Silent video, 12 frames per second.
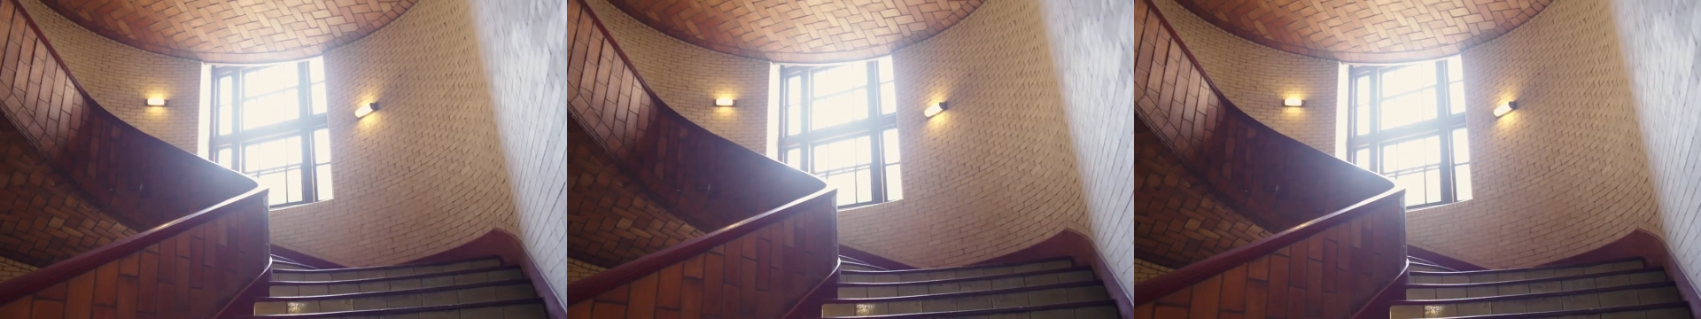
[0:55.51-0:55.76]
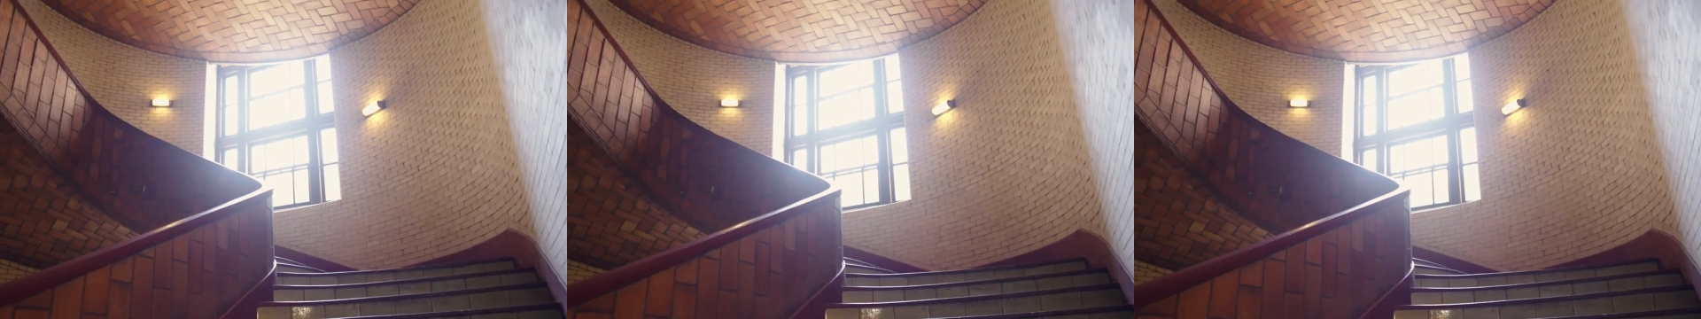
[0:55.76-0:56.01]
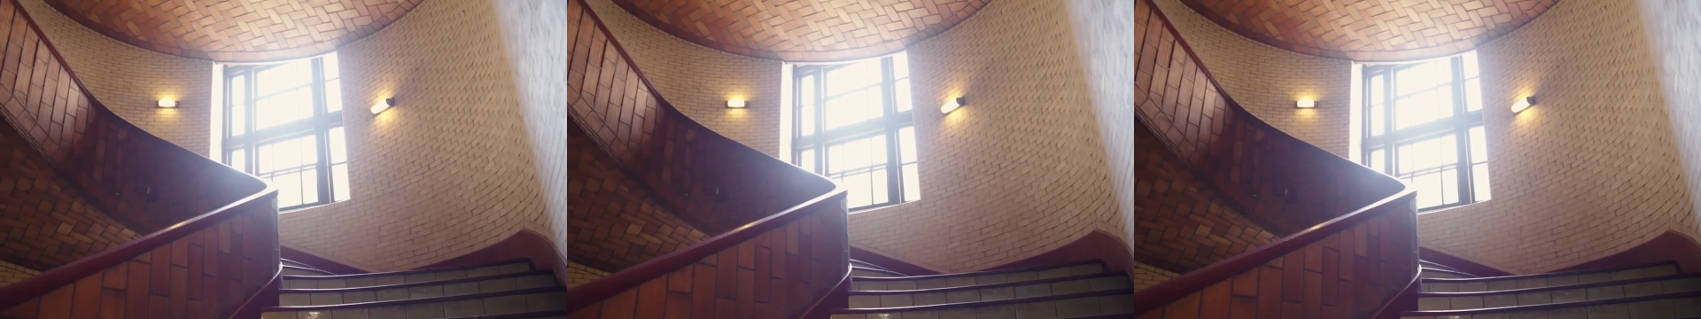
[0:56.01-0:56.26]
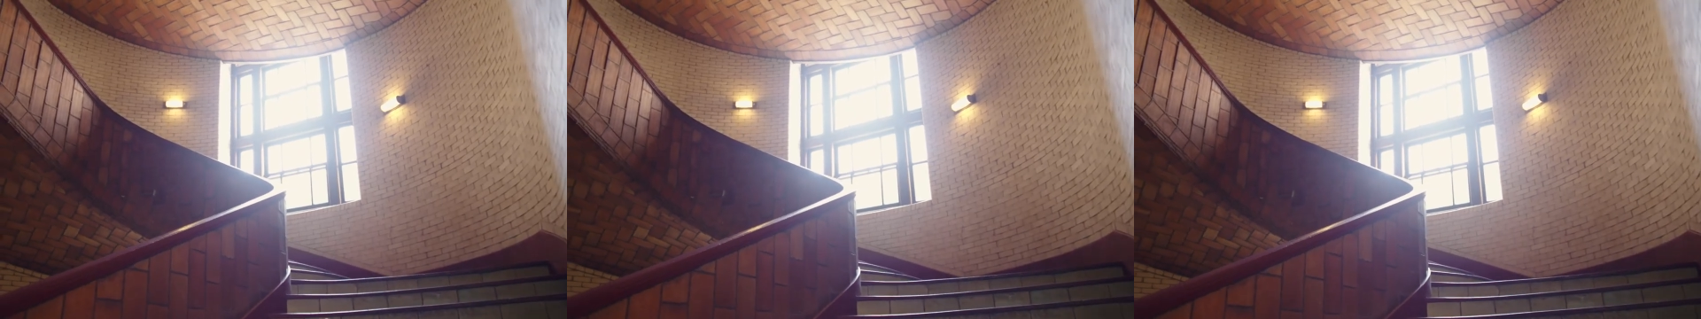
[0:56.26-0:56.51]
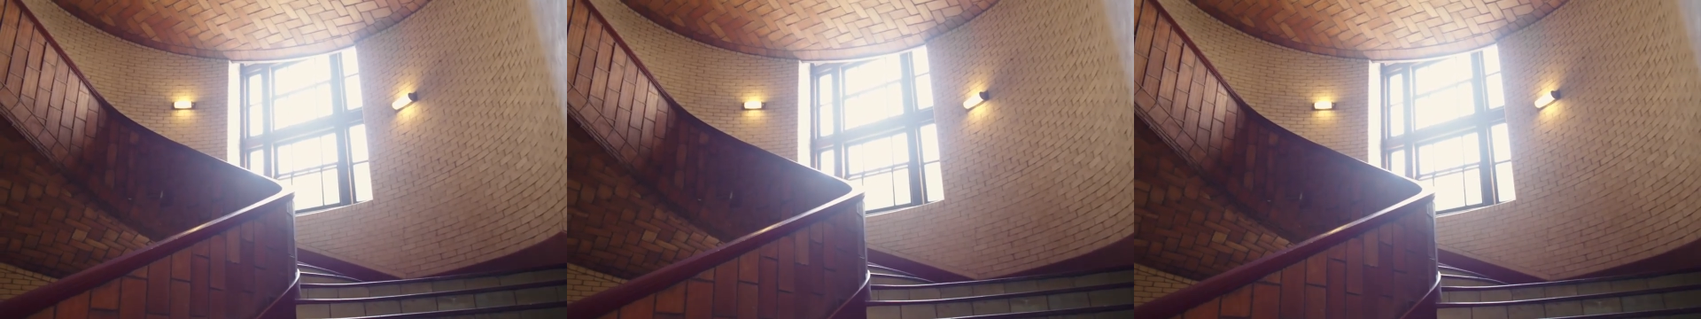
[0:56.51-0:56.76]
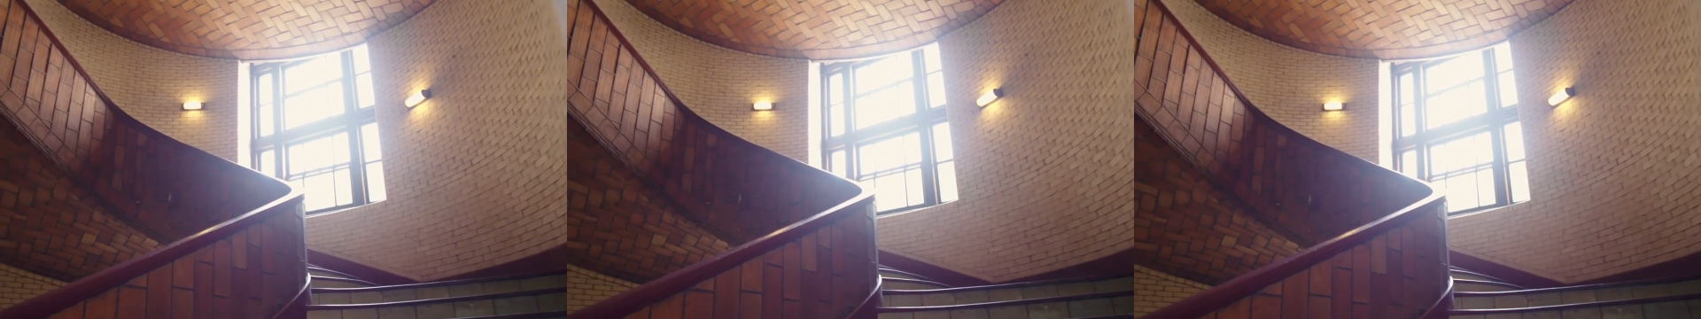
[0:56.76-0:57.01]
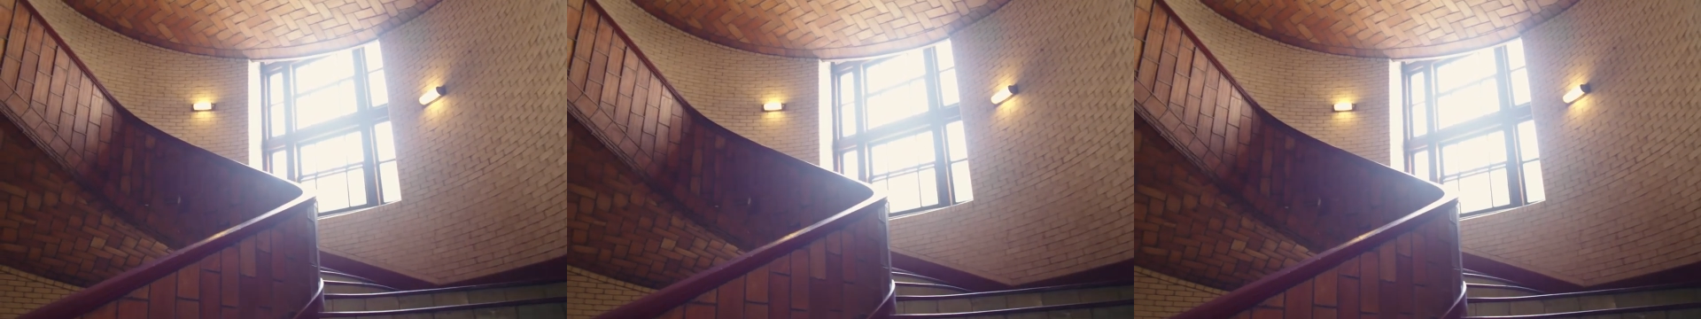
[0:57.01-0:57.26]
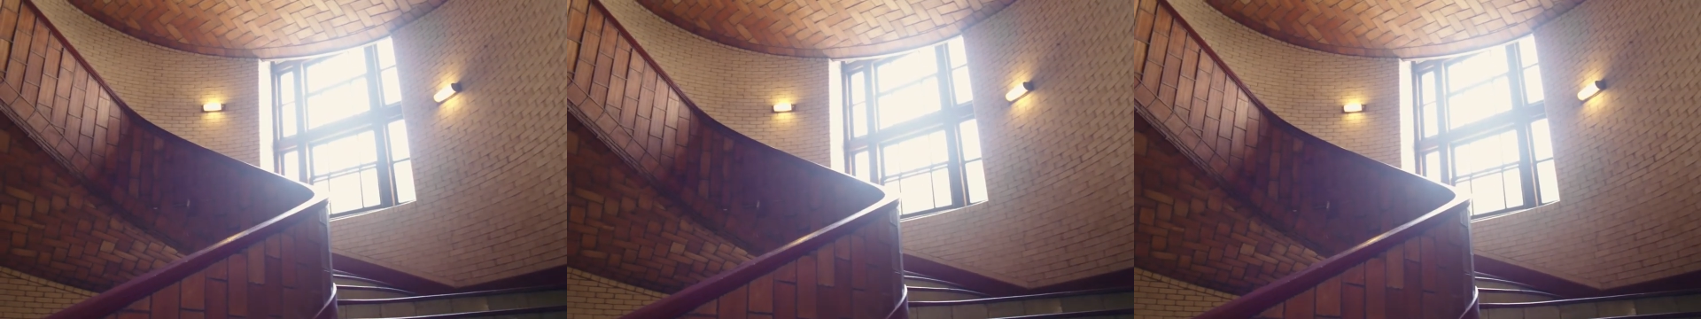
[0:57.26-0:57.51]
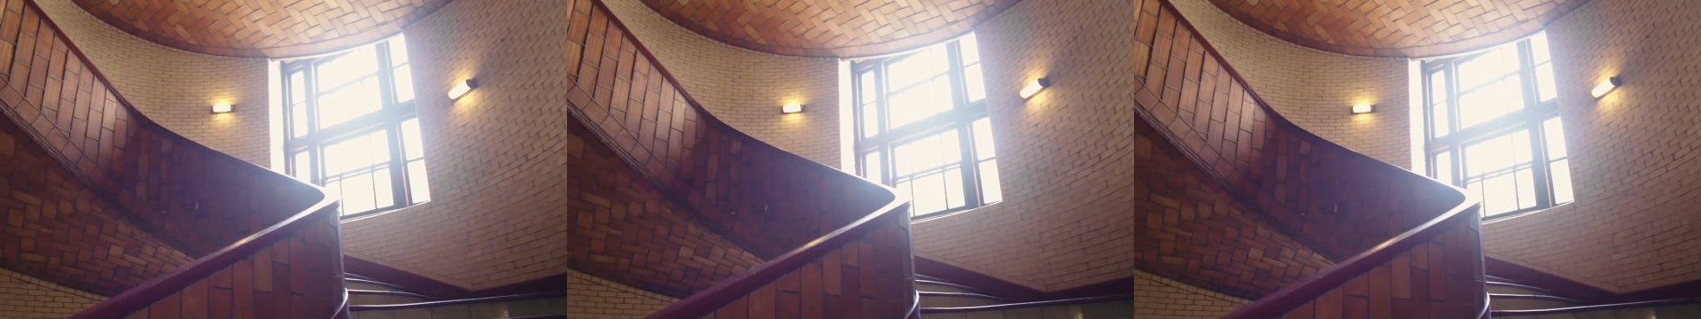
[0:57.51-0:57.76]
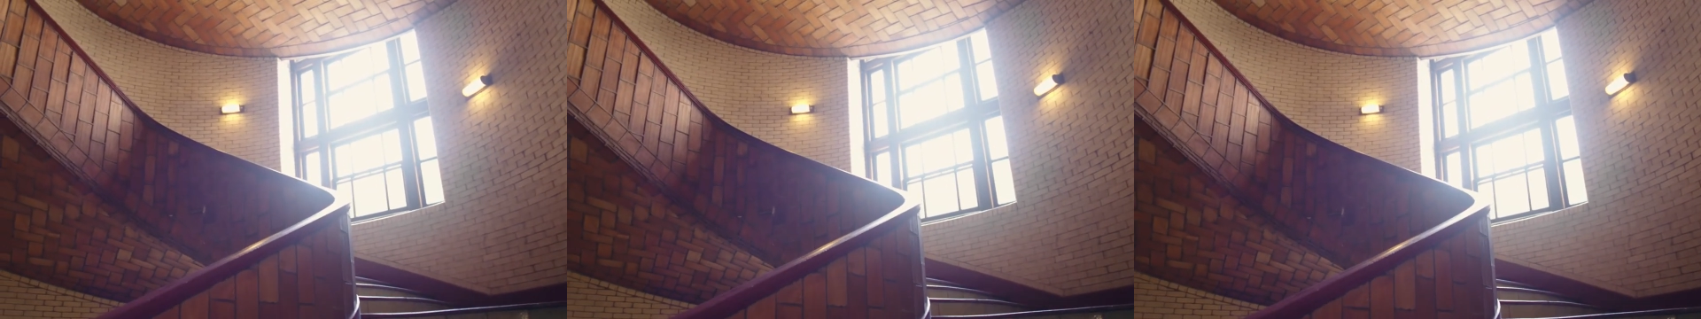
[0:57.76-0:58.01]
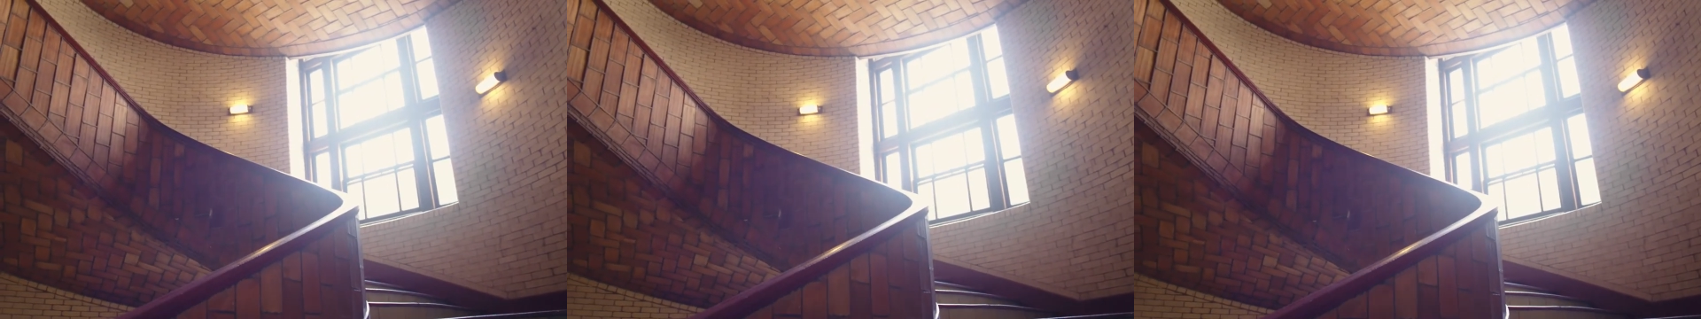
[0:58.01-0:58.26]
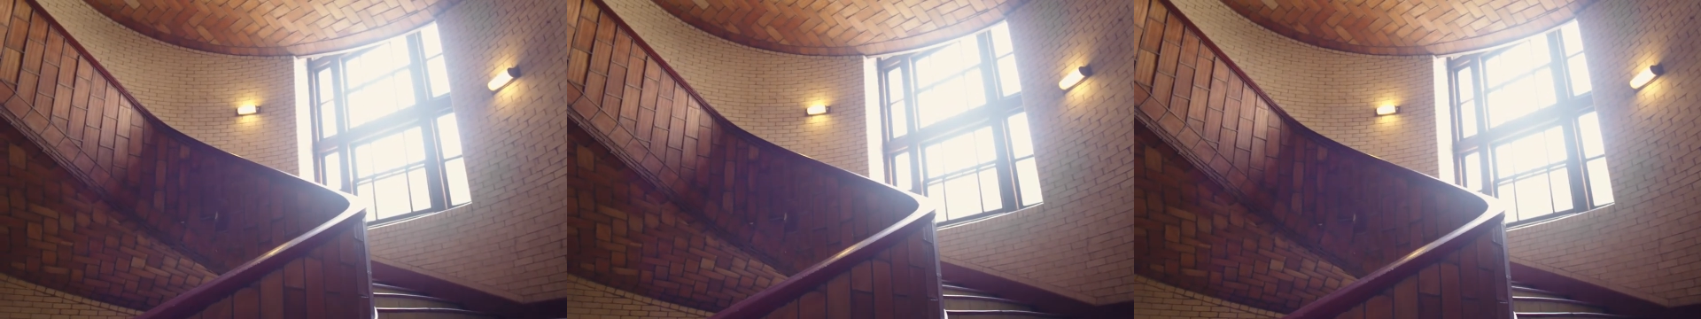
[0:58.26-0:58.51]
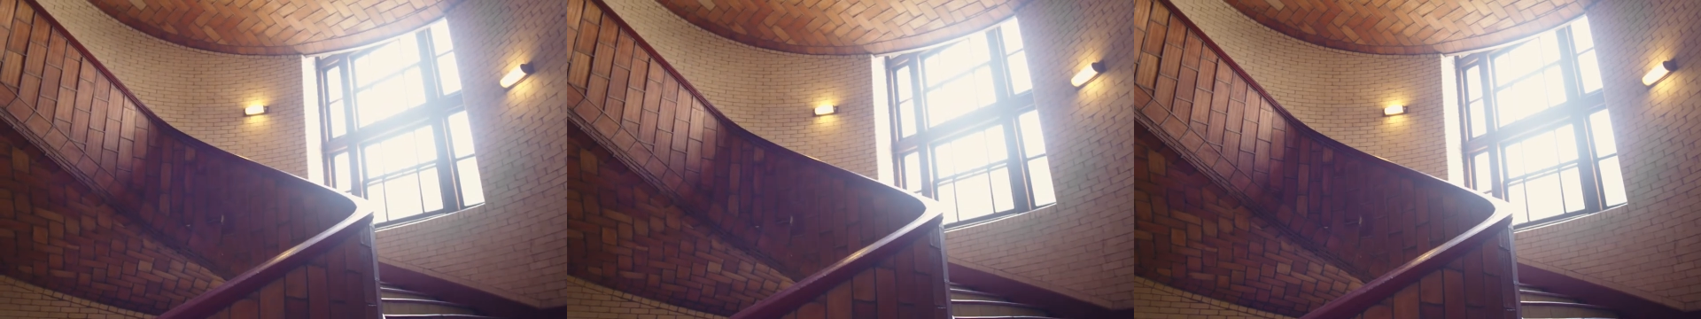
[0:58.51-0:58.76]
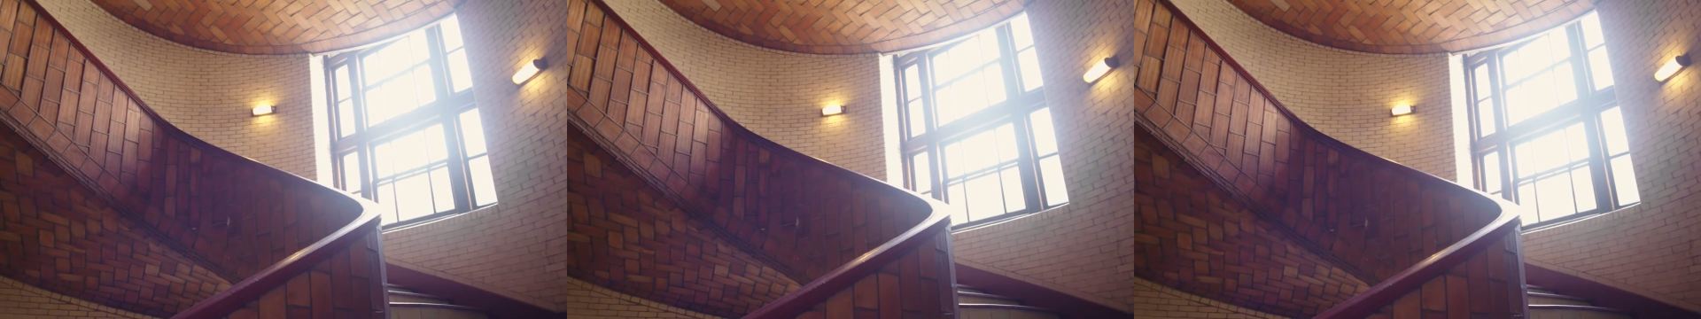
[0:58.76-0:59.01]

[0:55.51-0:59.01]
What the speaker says: (no speaker visible)